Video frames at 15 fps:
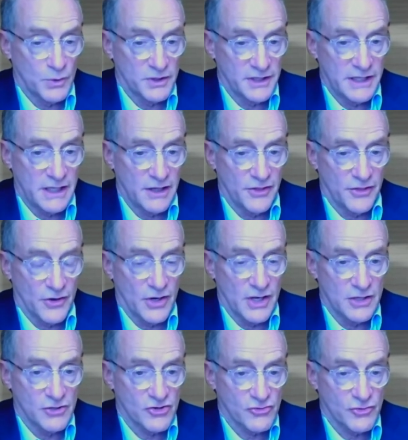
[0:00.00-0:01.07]

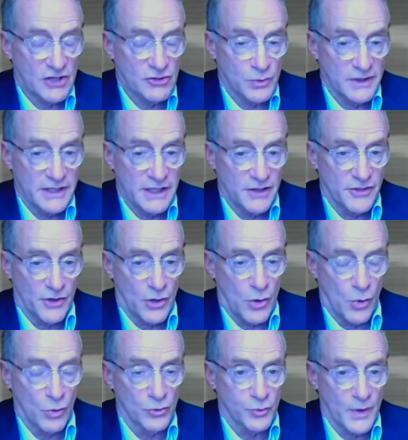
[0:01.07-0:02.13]
Interest rates will
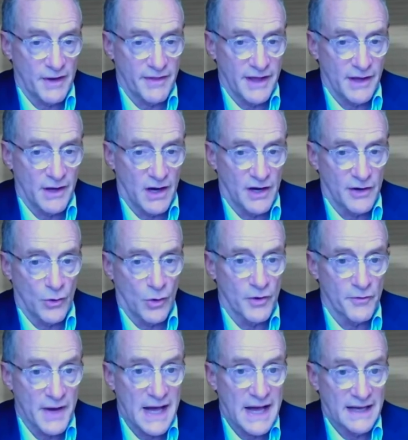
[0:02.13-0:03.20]
either hold where they are
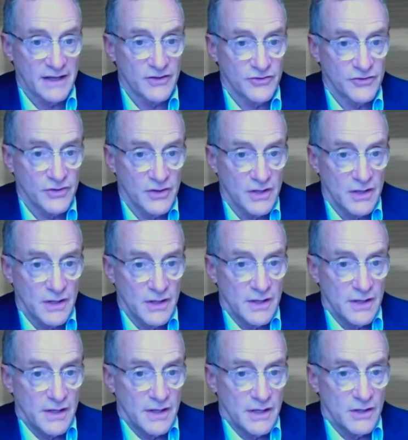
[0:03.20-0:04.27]
or rise,
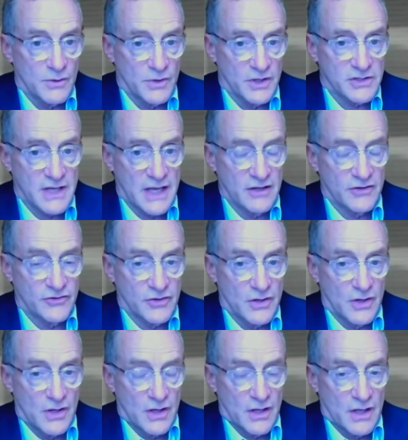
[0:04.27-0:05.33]
in which
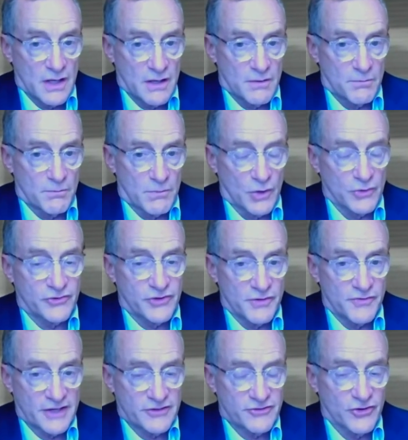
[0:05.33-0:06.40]
case
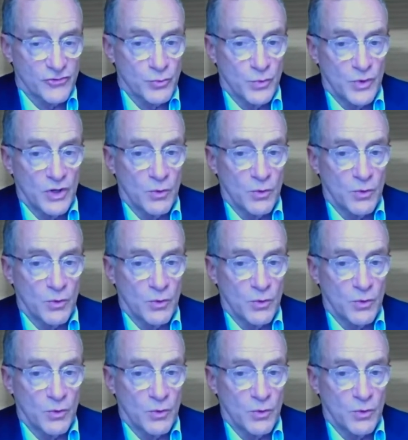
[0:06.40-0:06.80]
most investors